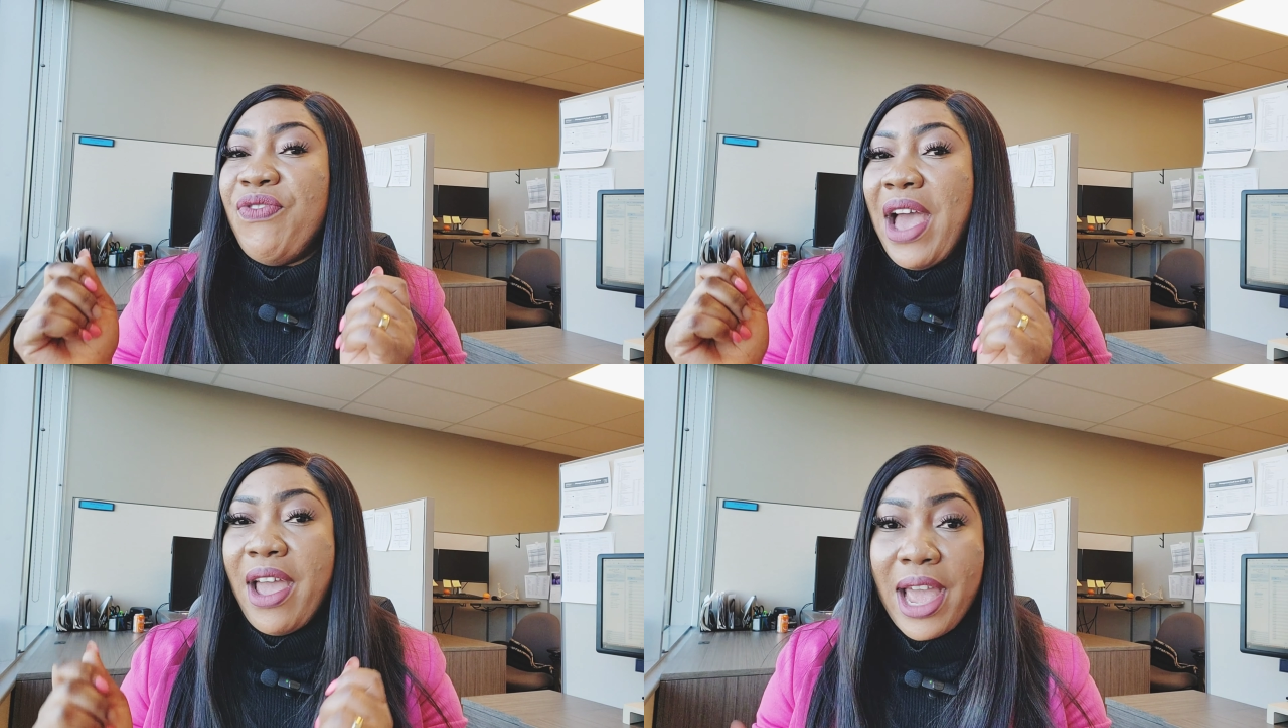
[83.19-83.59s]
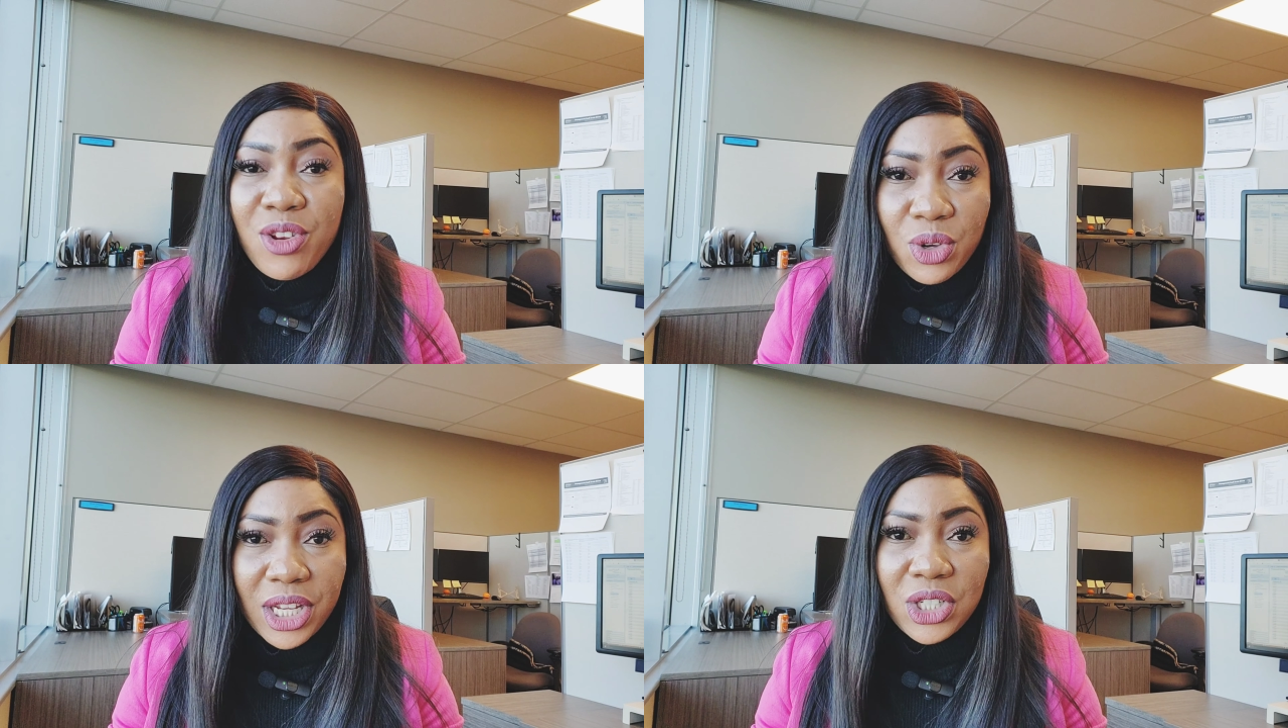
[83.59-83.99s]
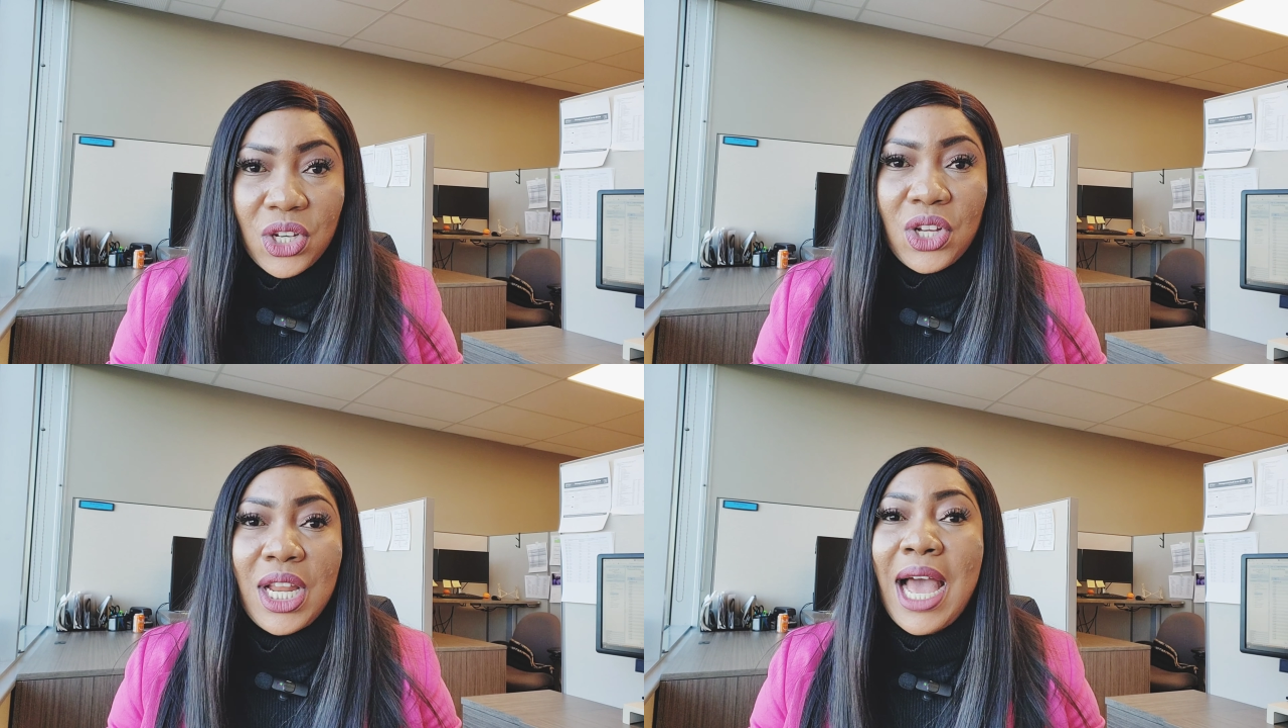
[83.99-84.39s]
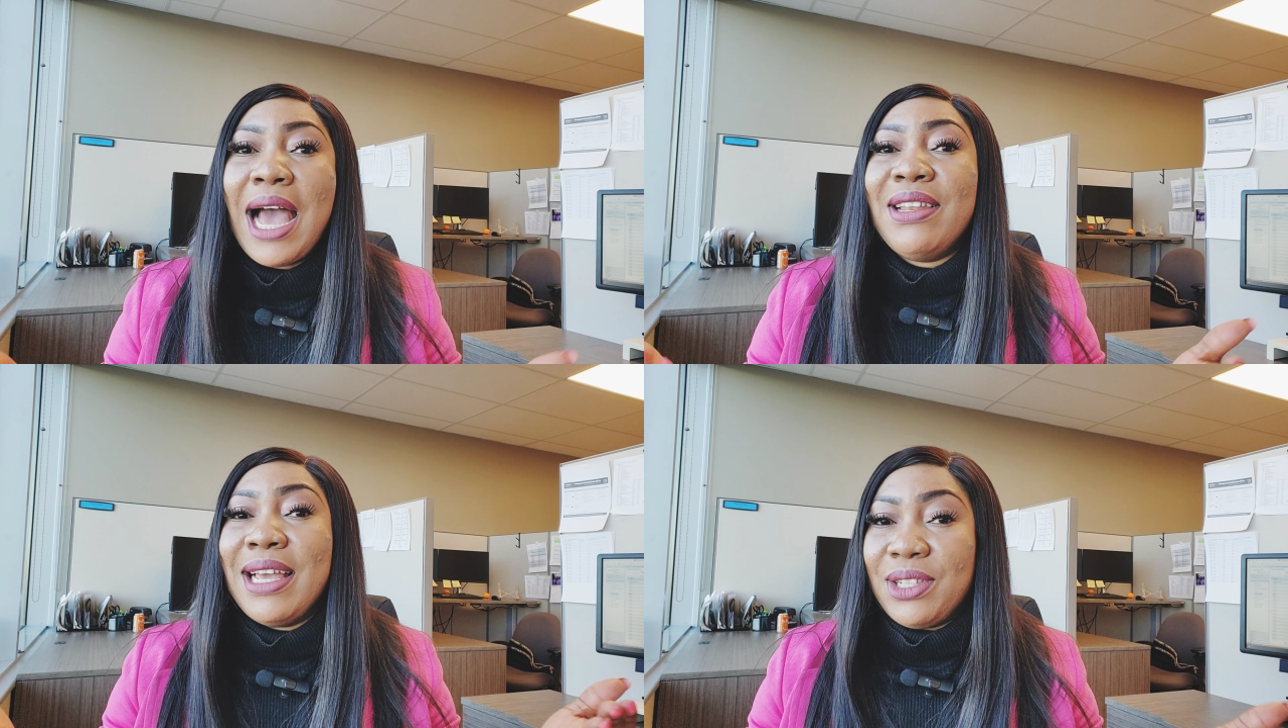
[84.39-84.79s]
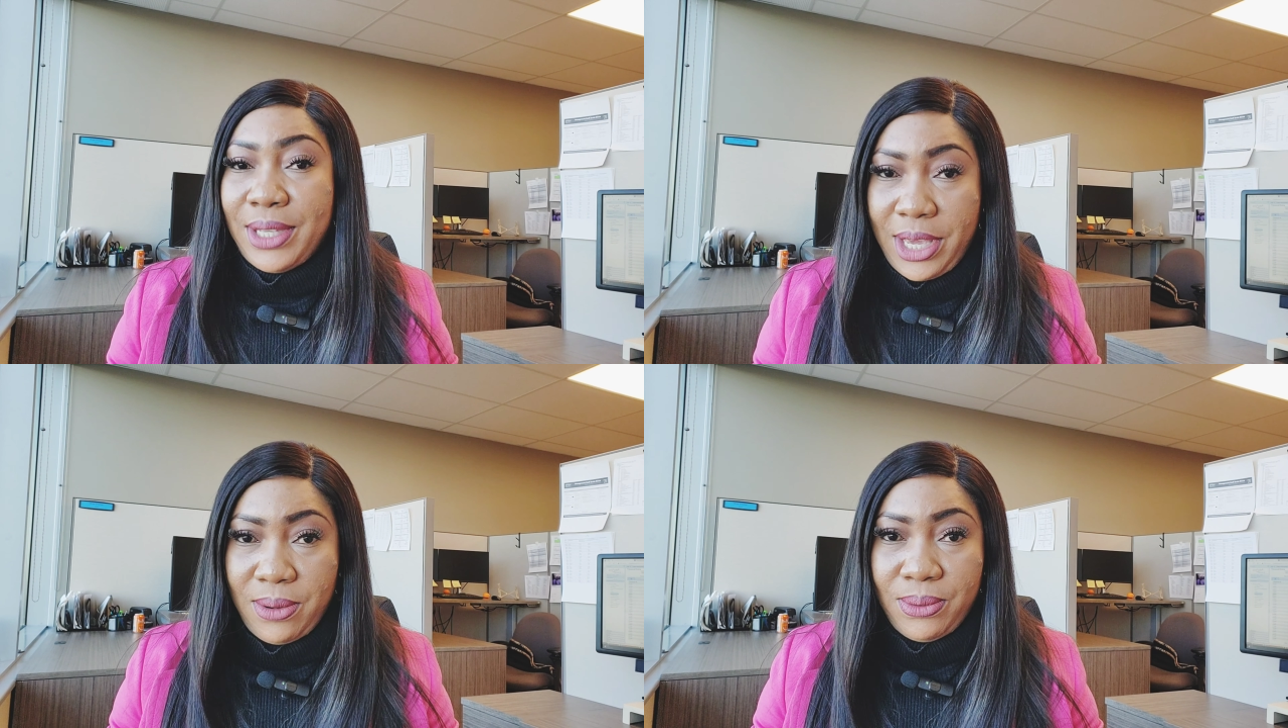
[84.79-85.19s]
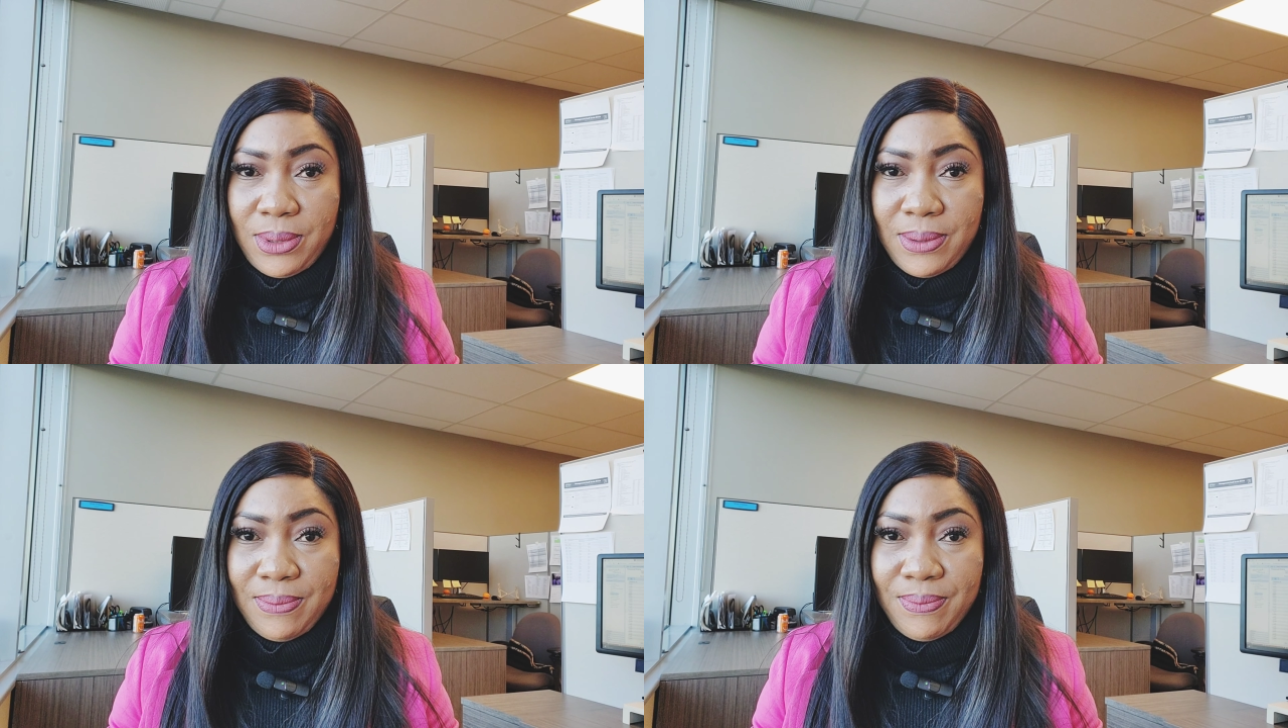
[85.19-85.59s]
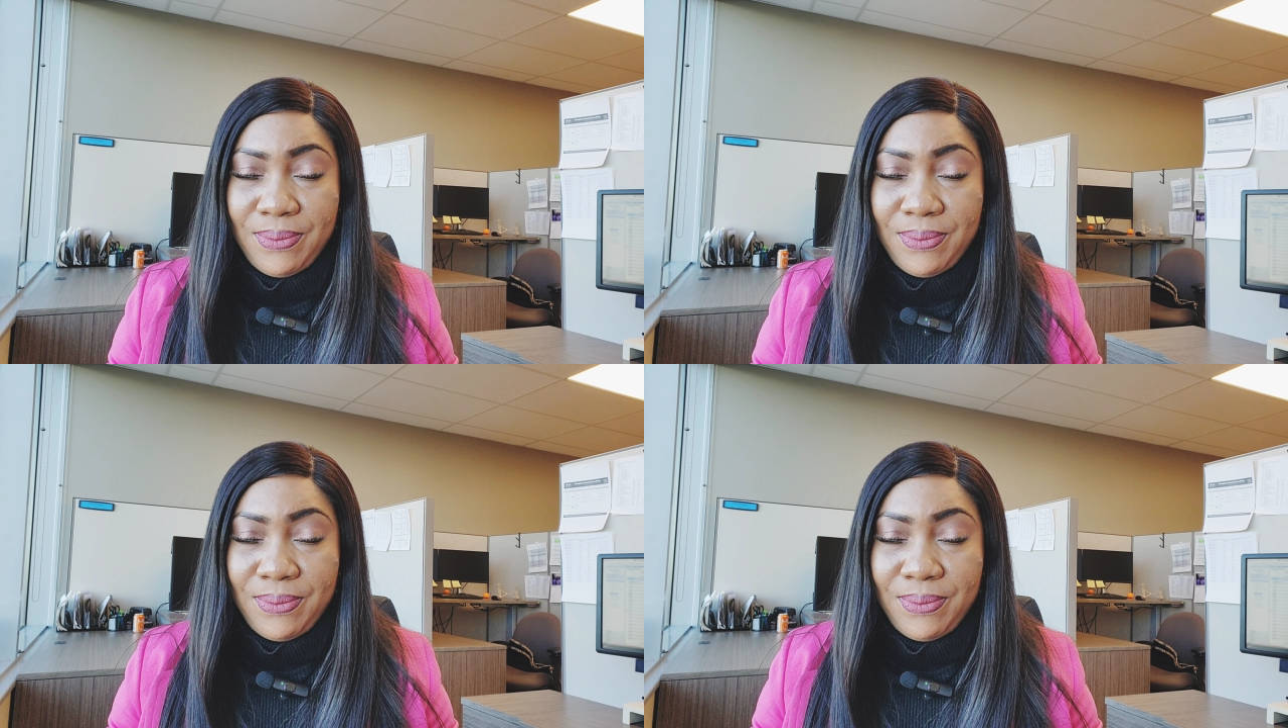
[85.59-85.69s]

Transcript: their education, and their skills.